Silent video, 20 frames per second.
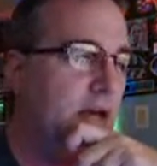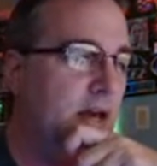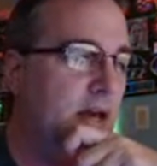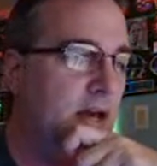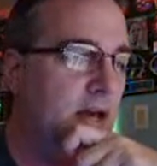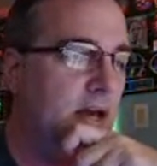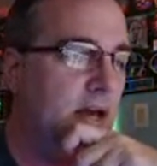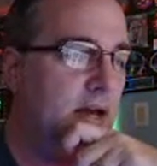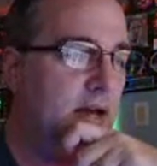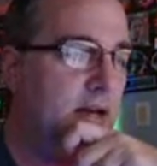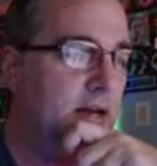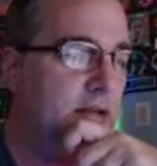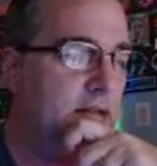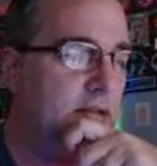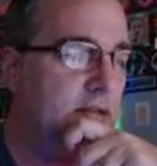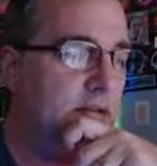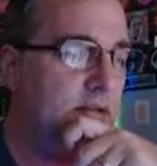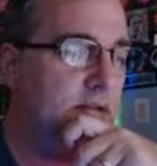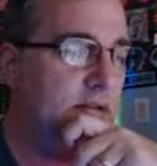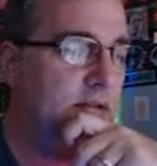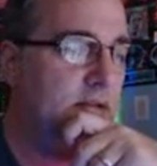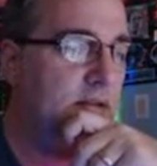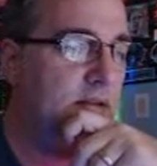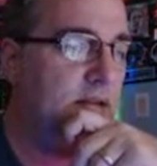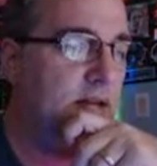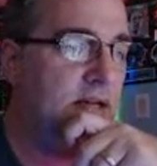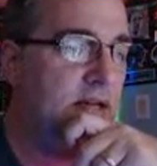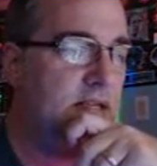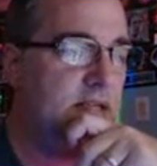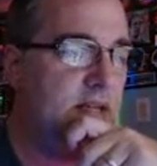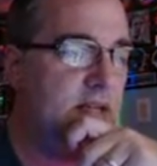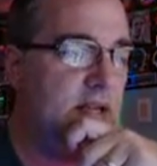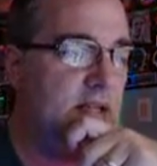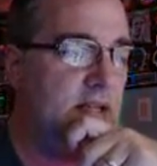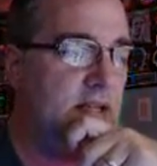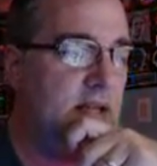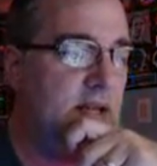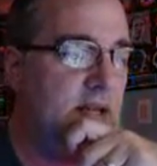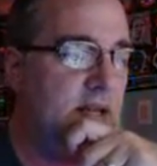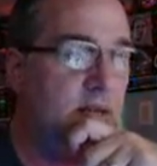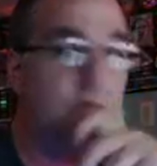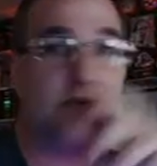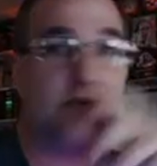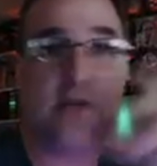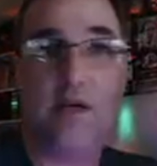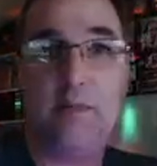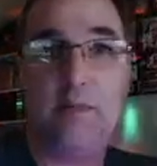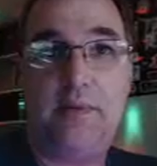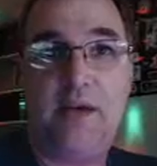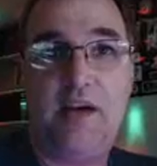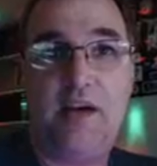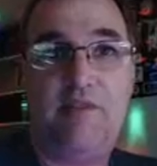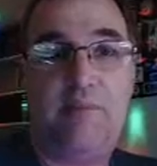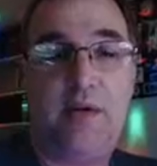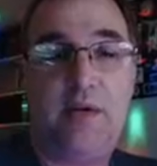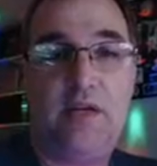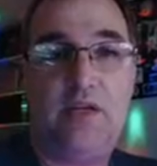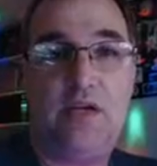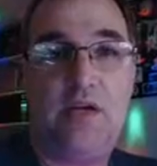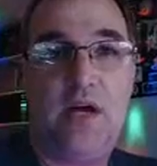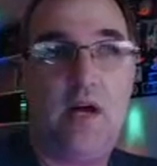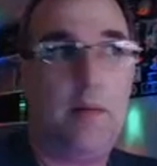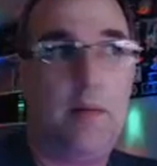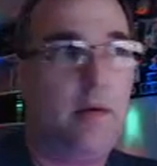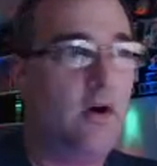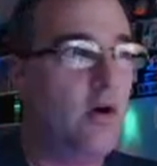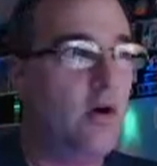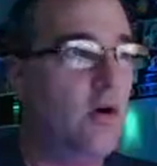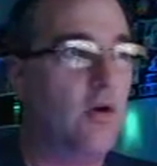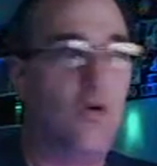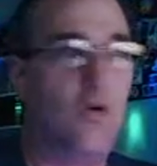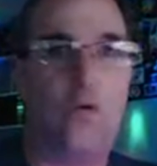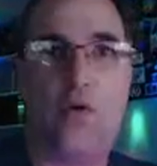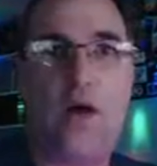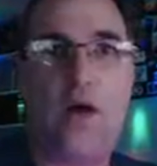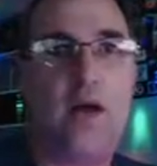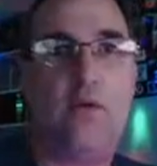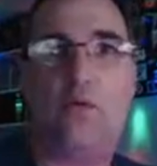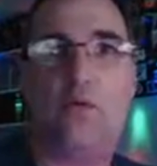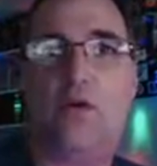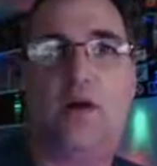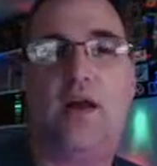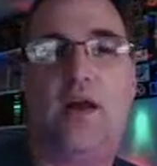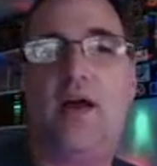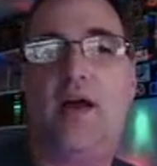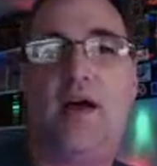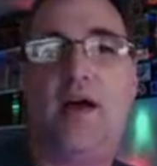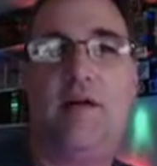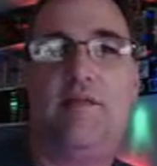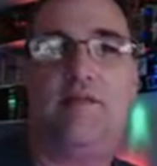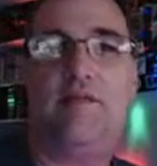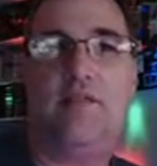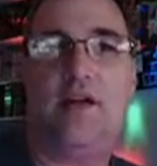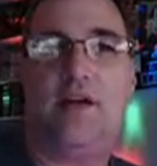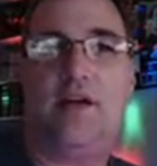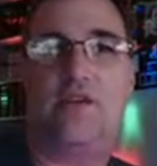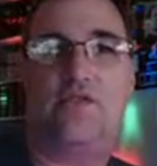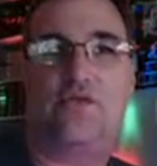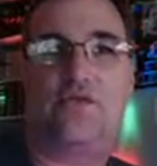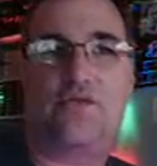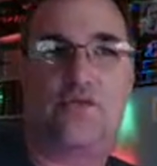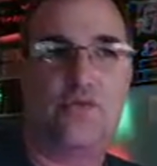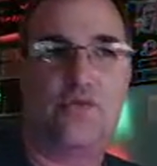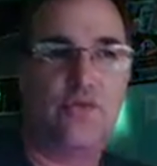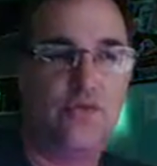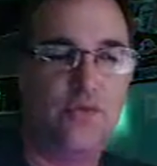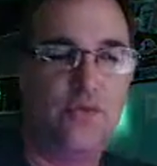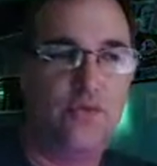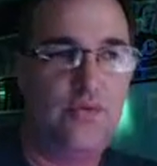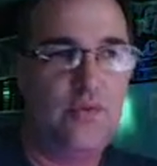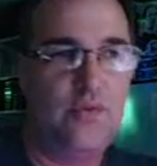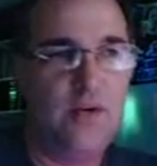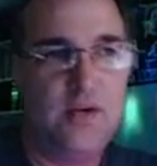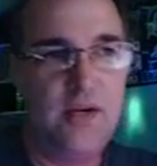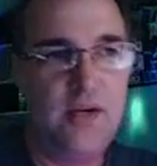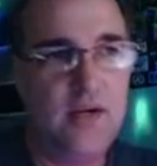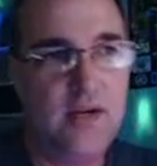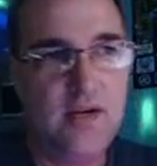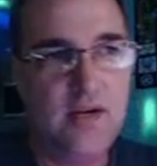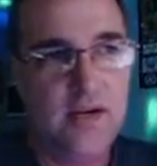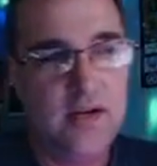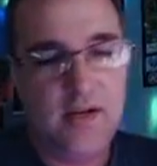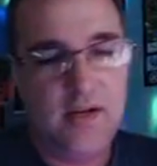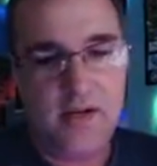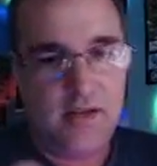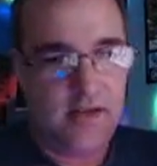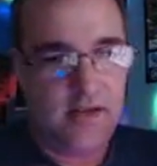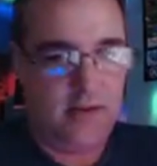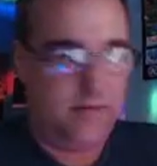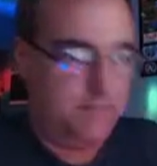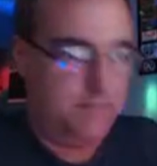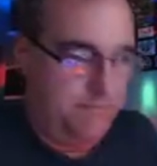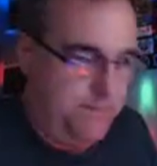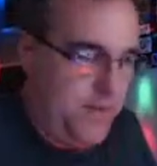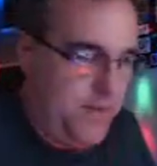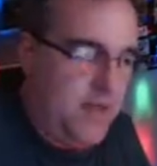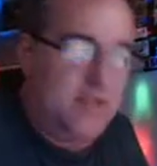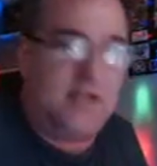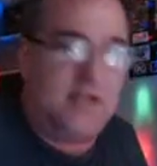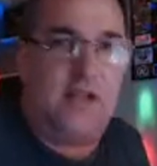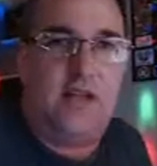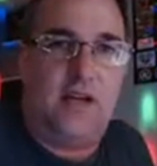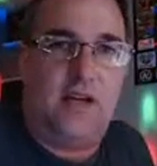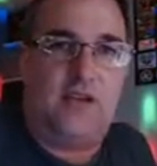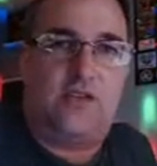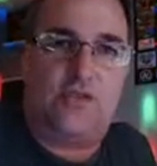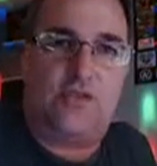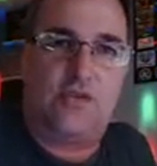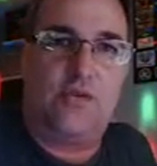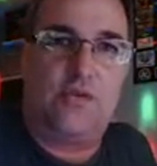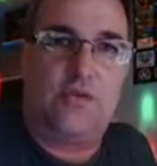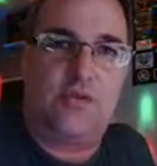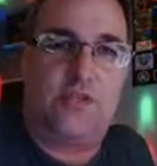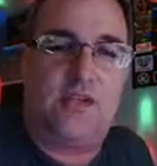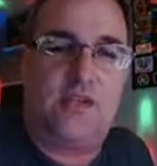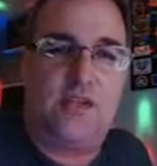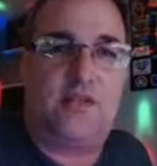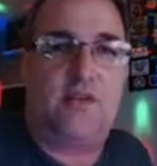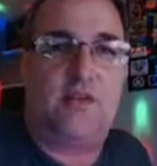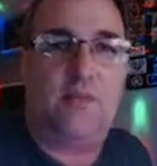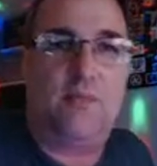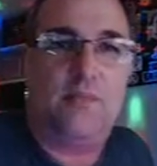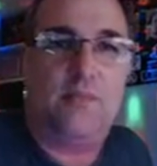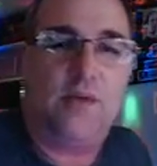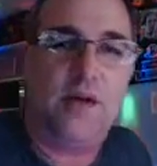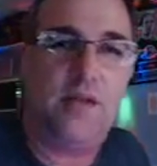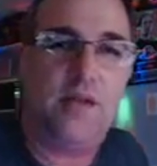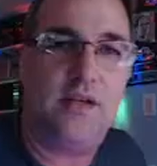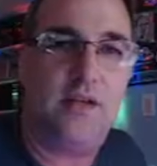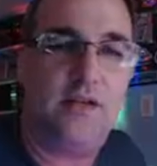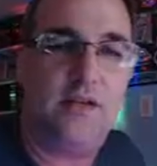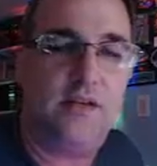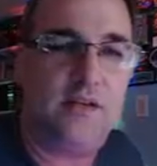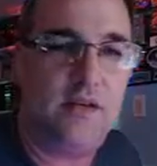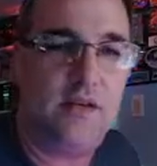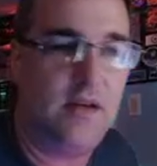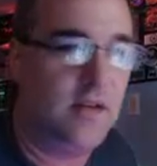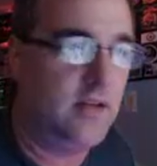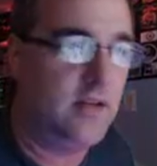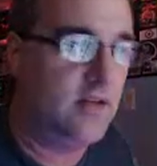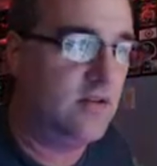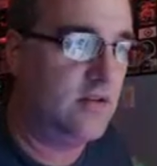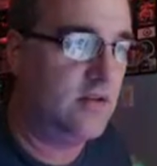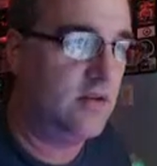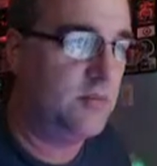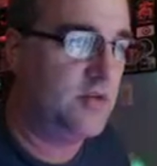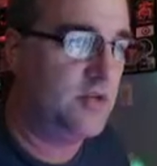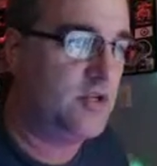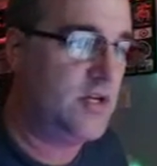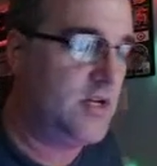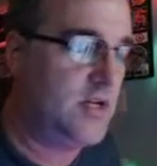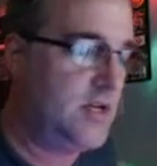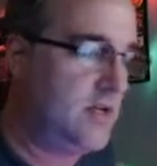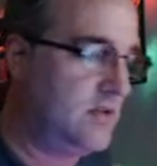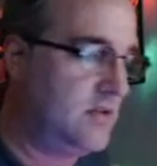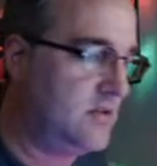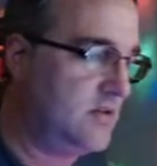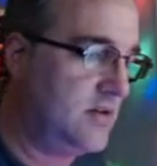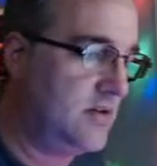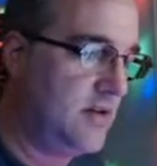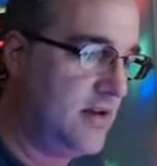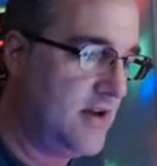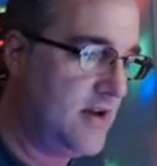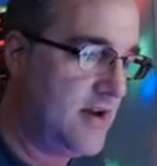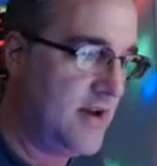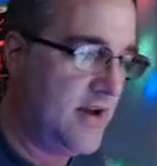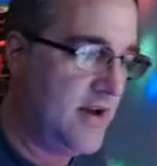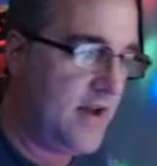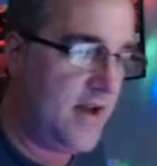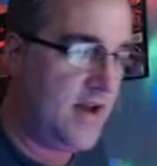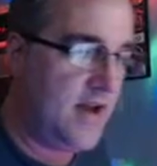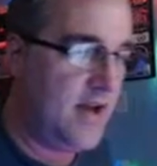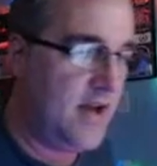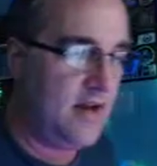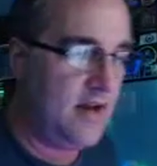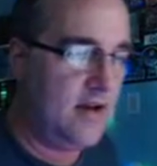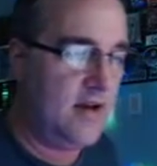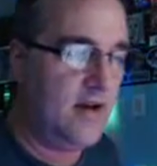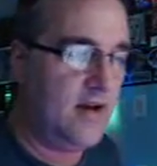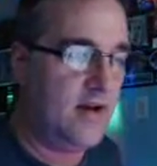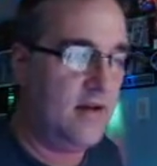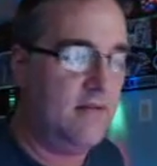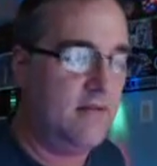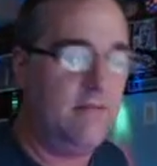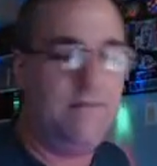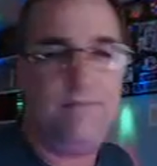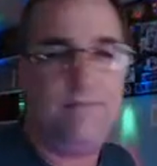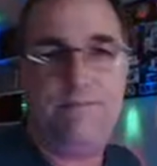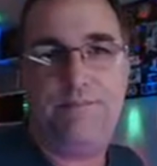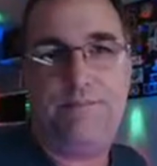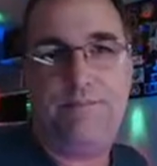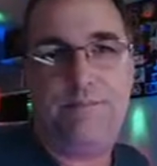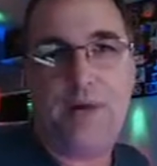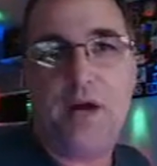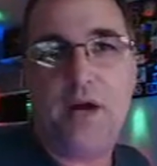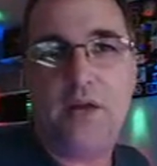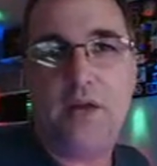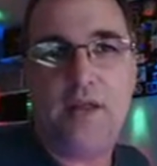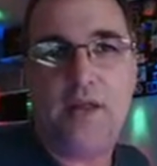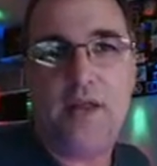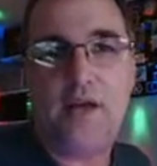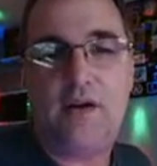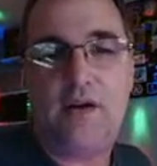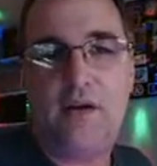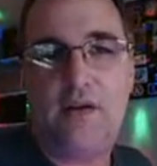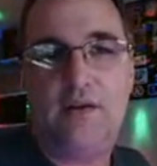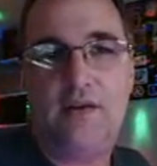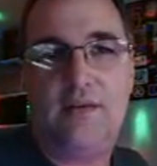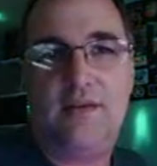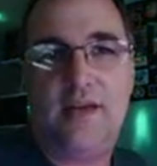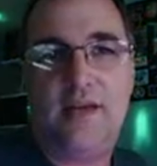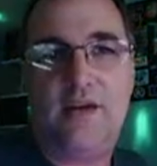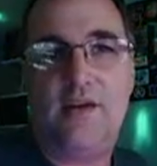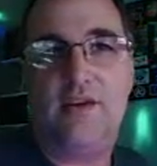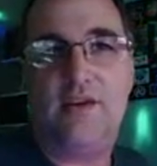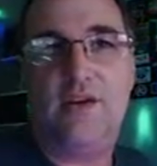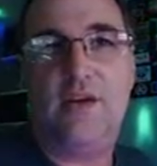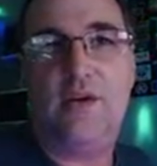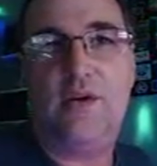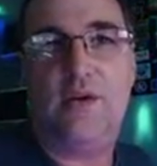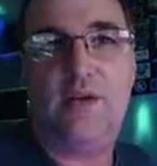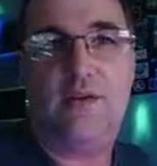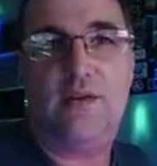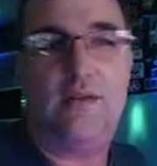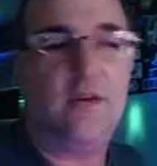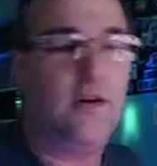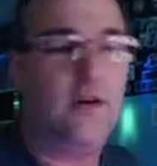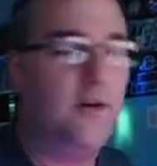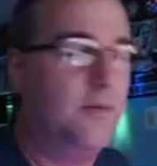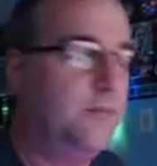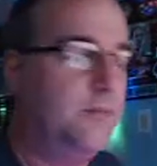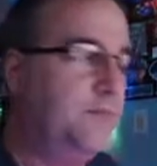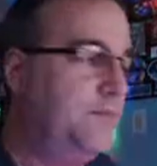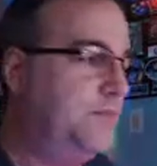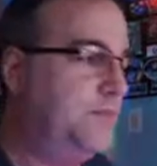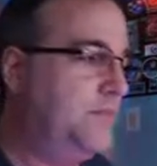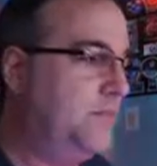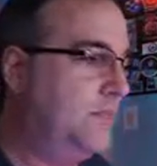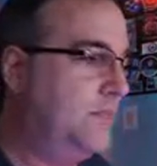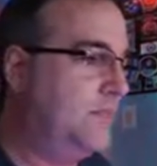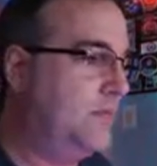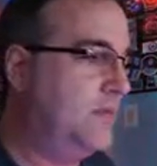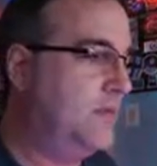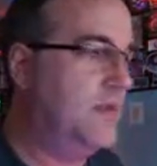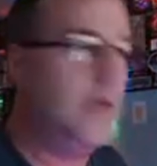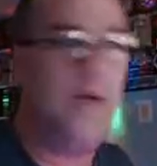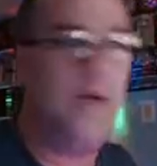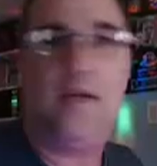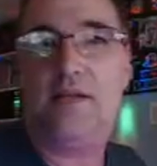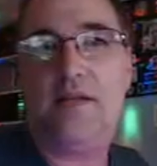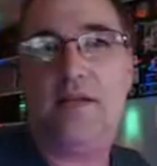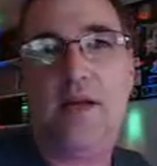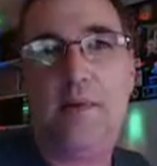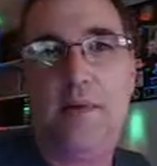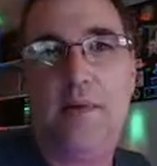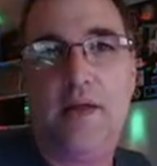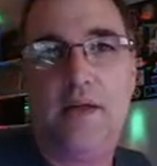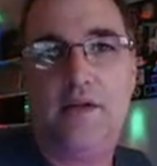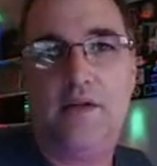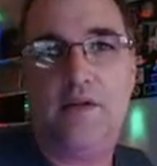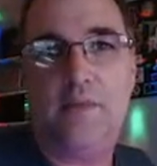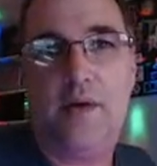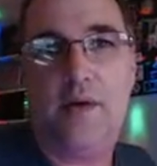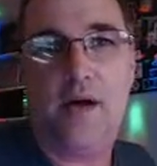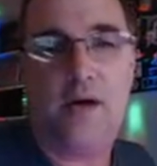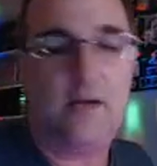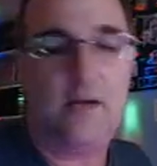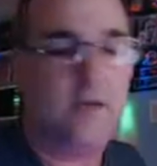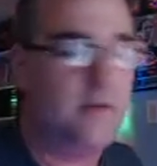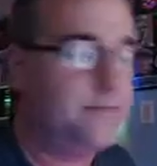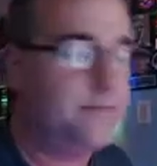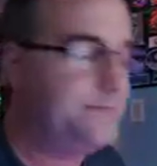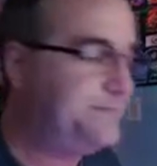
and they said that it was going to be FPGA. I'm like, oh great, we're going to have like true, basically a true system on these machines, and apparently they couldn't do it. So it's an emulation box,